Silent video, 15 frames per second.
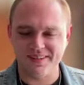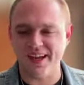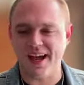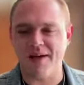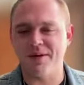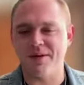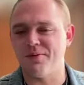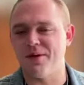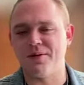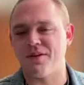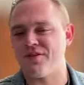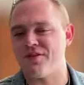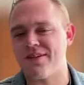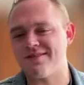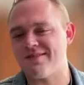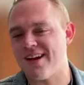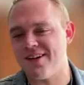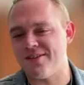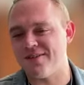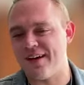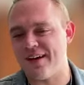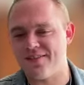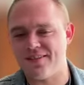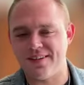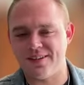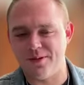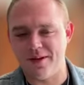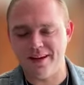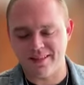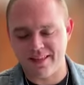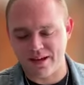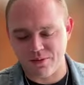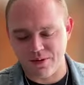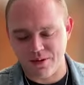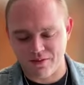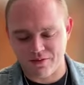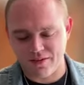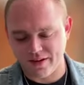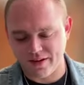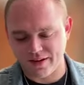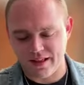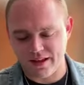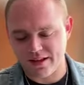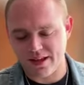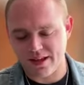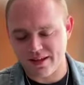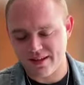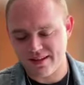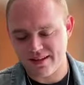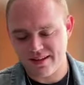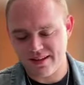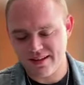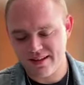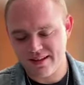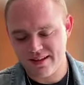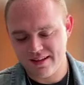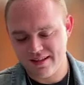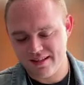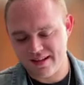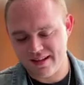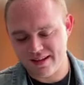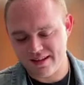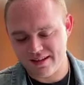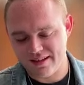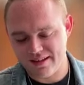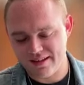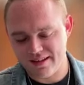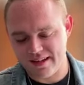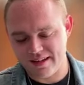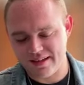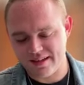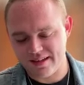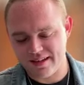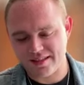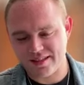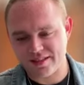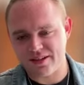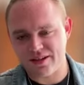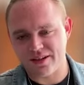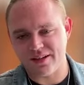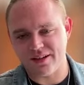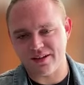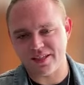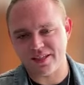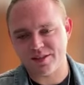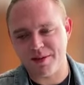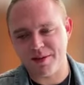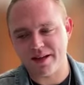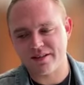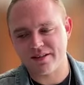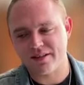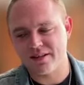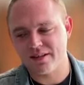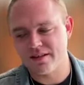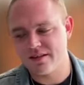I mean, we were fun row, five feet away. Like we were very lucky. Like, you know, that's a song think, you don't expect.